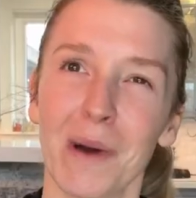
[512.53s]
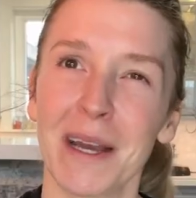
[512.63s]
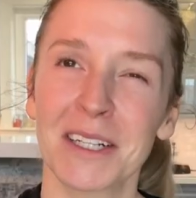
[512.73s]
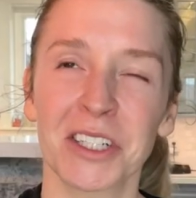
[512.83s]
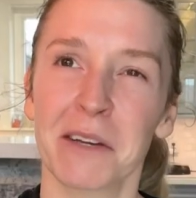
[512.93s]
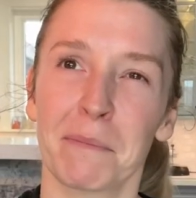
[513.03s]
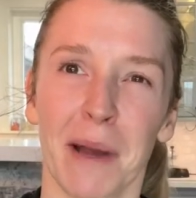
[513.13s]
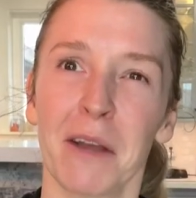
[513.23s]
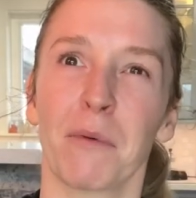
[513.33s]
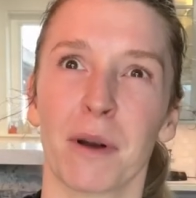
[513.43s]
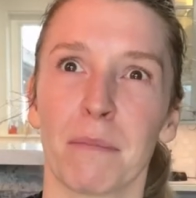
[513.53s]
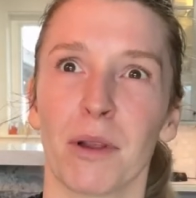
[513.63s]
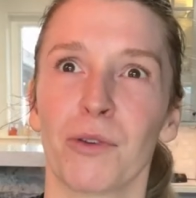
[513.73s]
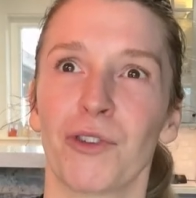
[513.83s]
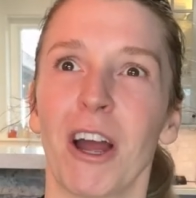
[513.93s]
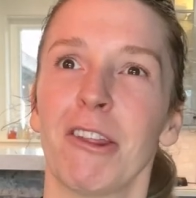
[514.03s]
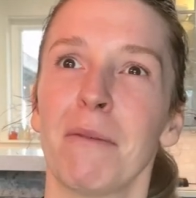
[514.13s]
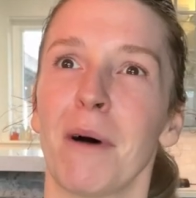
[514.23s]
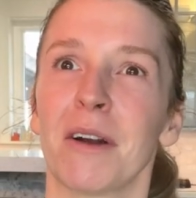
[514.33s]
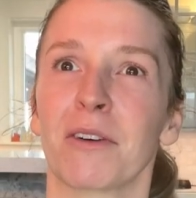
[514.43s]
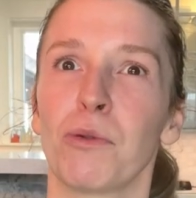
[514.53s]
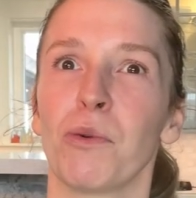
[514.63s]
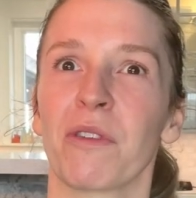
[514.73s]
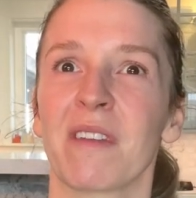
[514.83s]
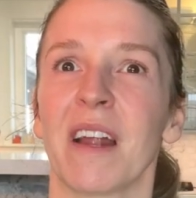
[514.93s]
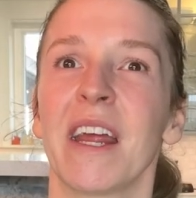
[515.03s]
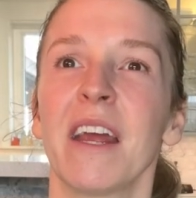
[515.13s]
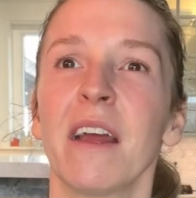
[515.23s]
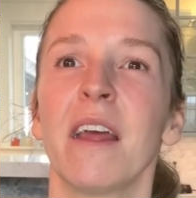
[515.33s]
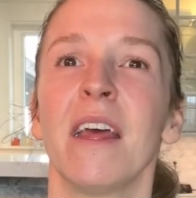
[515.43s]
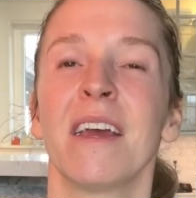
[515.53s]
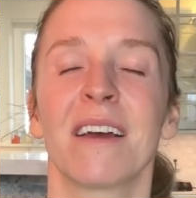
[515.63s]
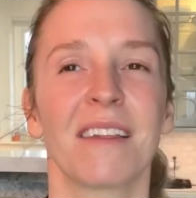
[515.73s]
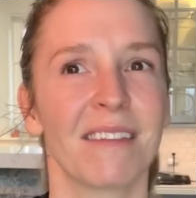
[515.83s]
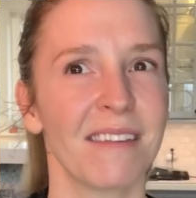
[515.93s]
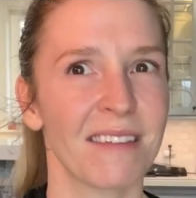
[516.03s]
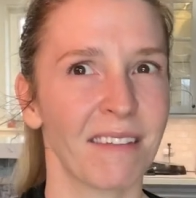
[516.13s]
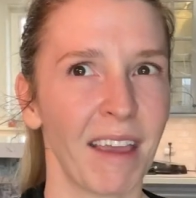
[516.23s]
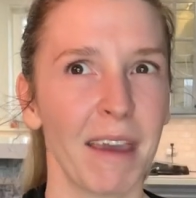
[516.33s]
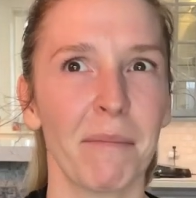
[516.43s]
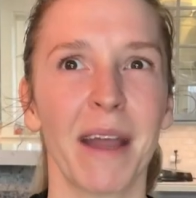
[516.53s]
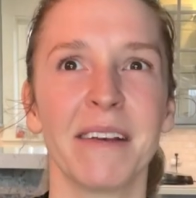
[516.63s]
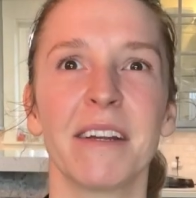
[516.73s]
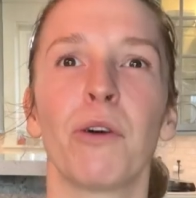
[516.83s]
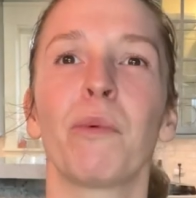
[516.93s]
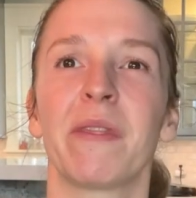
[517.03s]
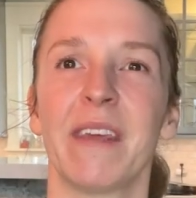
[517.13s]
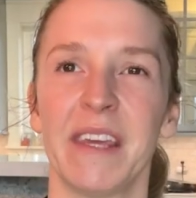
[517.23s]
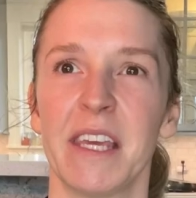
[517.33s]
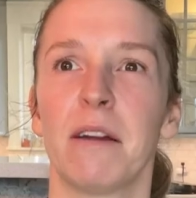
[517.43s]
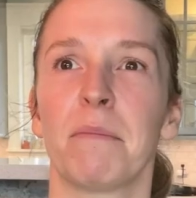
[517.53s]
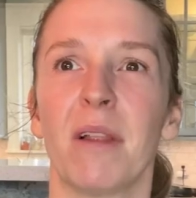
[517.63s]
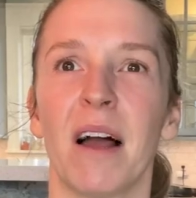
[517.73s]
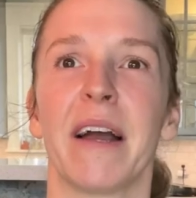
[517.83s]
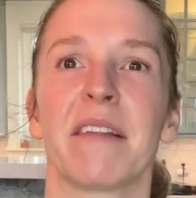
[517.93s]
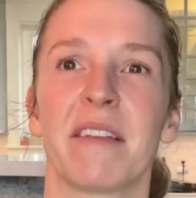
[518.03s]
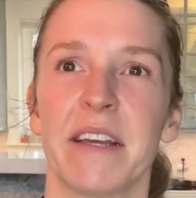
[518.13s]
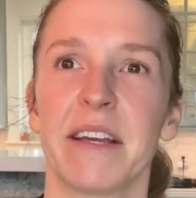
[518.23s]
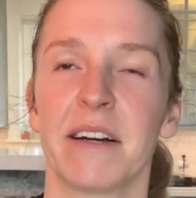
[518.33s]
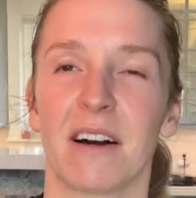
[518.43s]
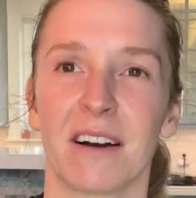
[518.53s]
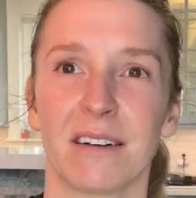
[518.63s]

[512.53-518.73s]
actually might want to blow dry them on a cool setting because the same idea with the heat applies here.